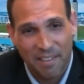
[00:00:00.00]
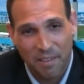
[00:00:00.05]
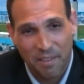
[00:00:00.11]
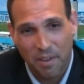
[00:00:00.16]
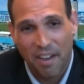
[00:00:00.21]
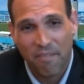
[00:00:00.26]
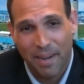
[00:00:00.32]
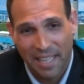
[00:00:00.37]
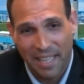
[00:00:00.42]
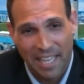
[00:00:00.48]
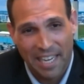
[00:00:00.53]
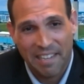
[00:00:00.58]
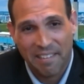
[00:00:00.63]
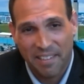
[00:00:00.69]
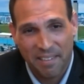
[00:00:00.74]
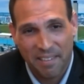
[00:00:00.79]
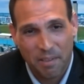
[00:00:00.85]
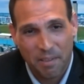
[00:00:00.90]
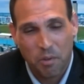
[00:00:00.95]
I still have my
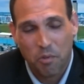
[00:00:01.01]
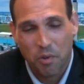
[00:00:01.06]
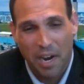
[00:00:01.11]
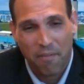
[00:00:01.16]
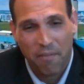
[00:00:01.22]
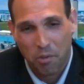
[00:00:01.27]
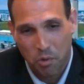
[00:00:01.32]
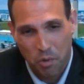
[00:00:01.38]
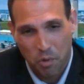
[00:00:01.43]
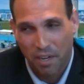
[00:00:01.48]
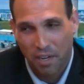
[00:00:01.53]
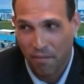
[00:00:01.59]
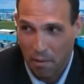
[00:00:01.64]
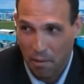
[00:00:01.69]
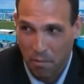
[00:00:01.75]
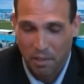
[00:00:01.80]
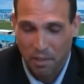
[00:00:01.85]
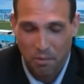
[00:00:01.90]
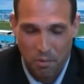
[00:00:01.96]
license to drive a truck if
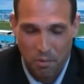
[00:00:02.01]
I want to.